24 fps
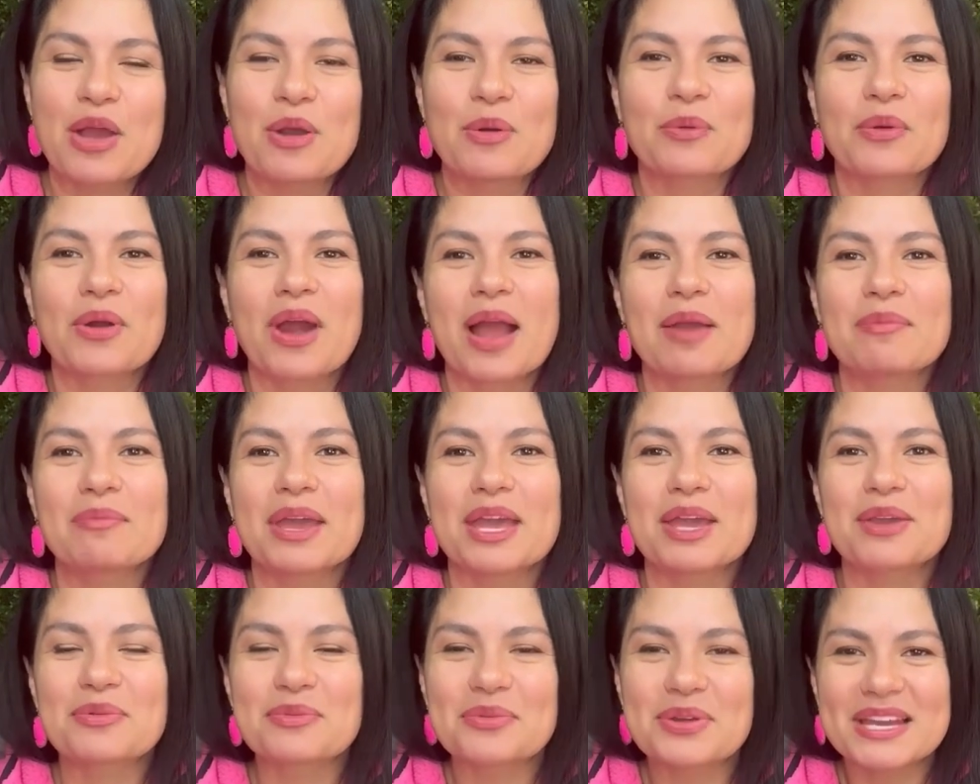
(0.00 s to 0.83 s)
where I
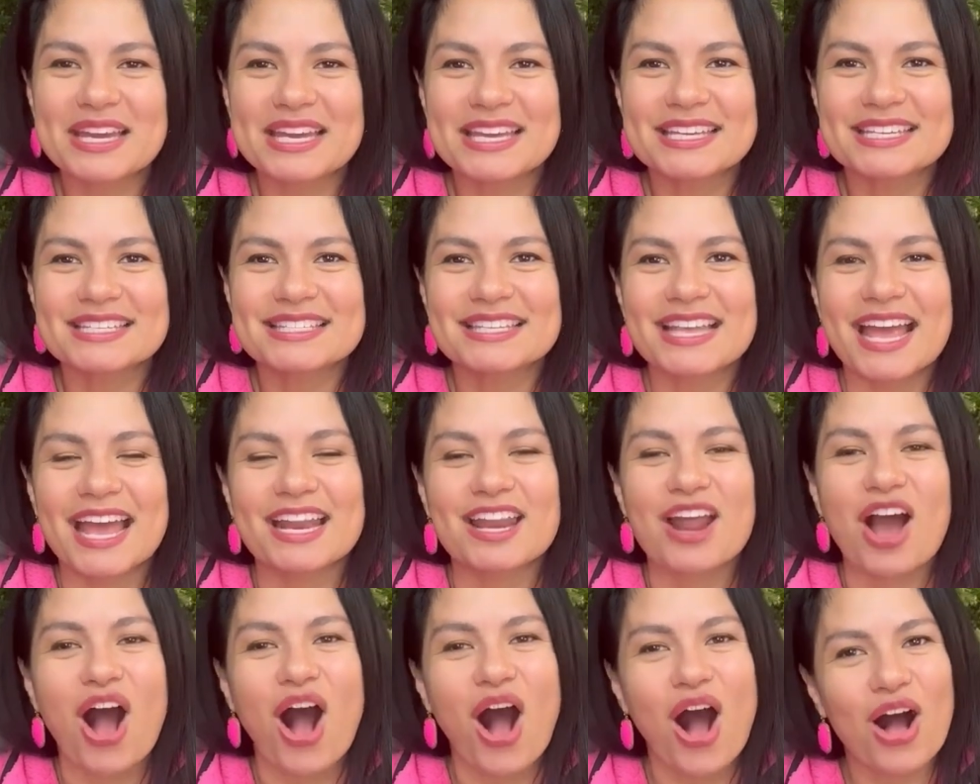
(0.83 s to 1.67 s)
make wreaths
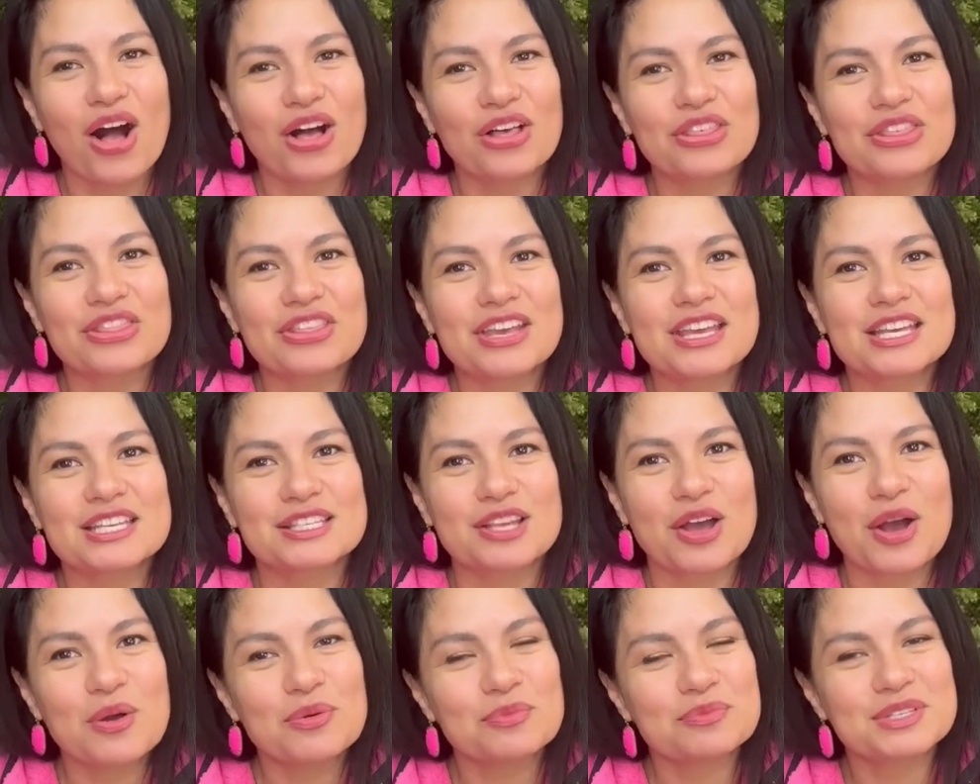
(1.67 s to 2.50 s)
and all things
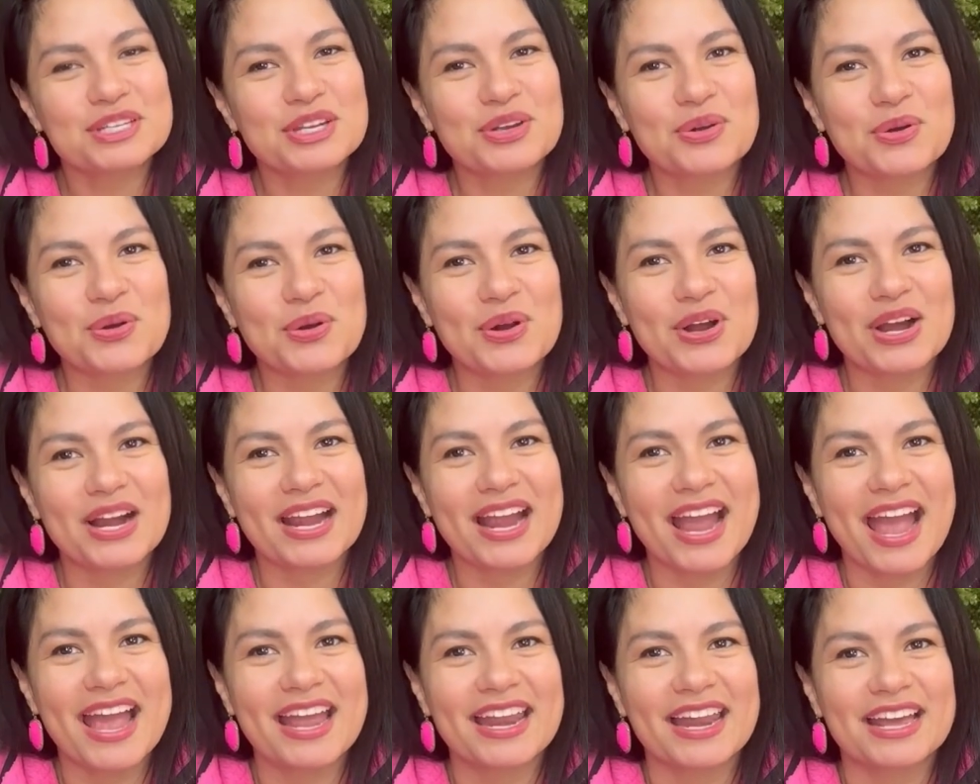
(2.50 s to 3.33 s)
home
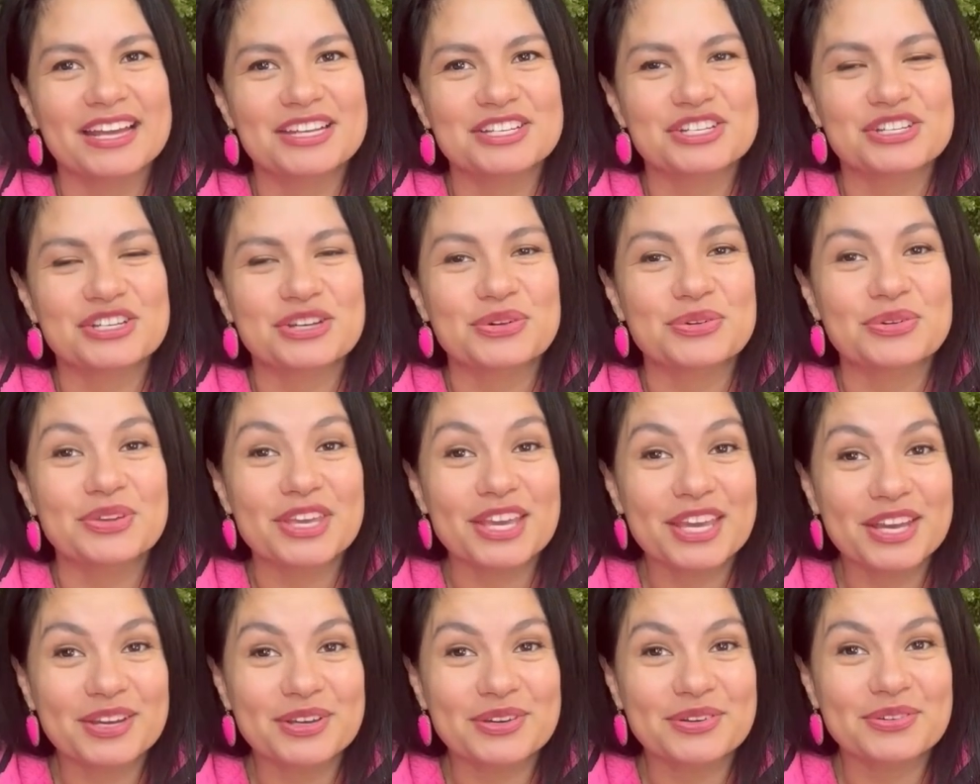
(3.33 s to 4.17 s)
decor, and I show
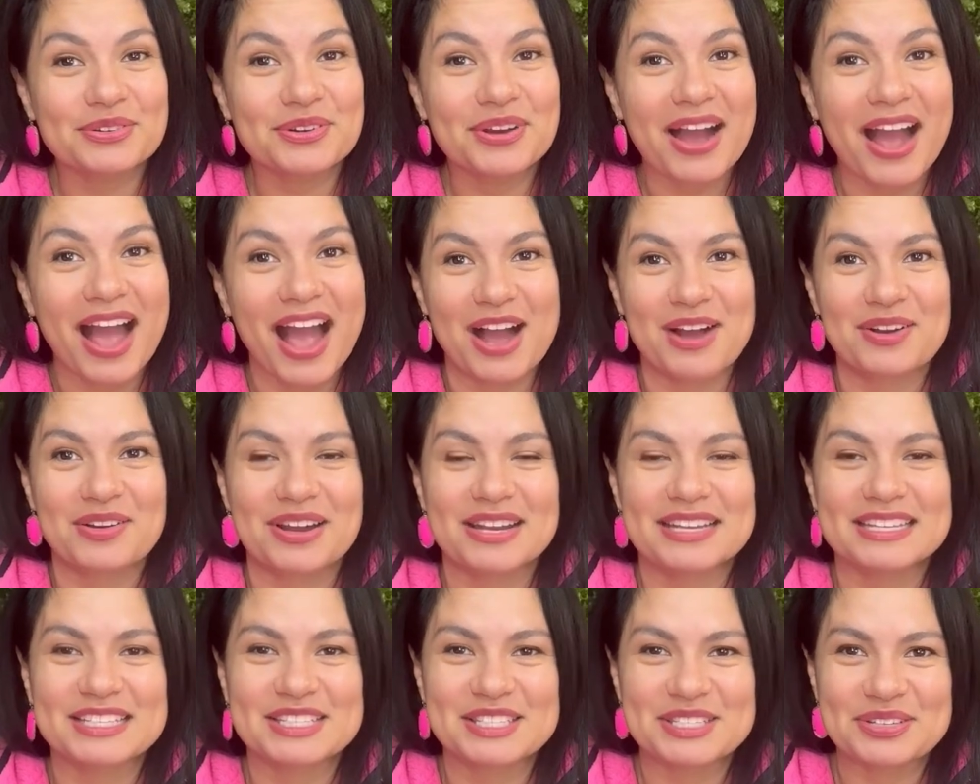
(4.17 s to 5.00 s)
you how
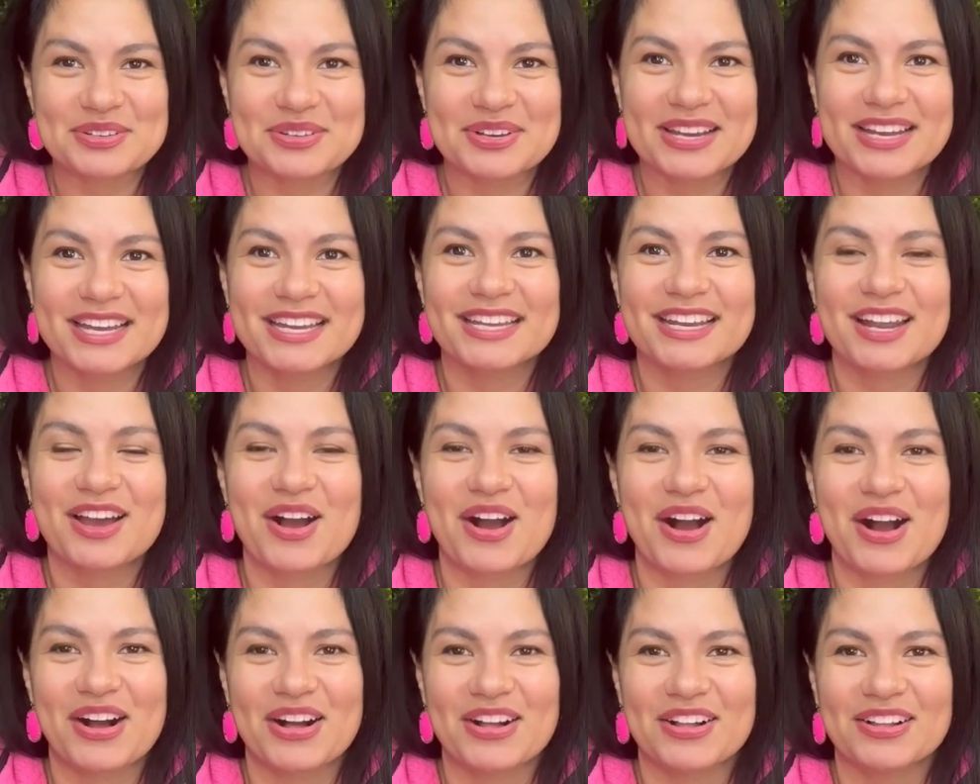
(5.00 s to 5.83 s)
I do it
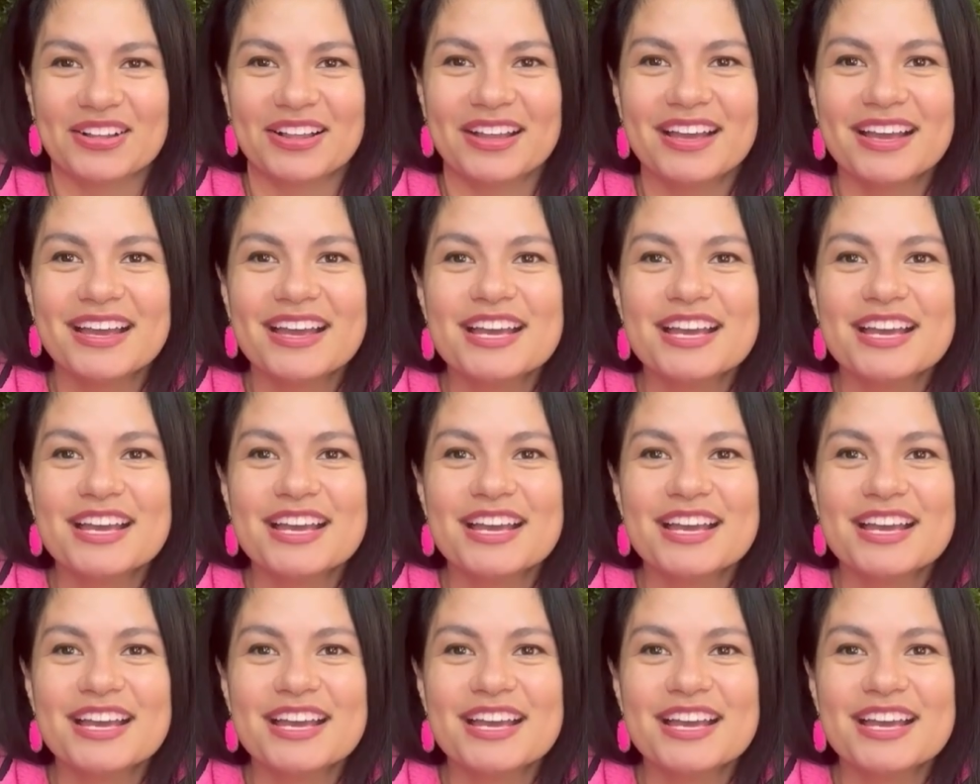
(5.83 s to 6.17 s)
all.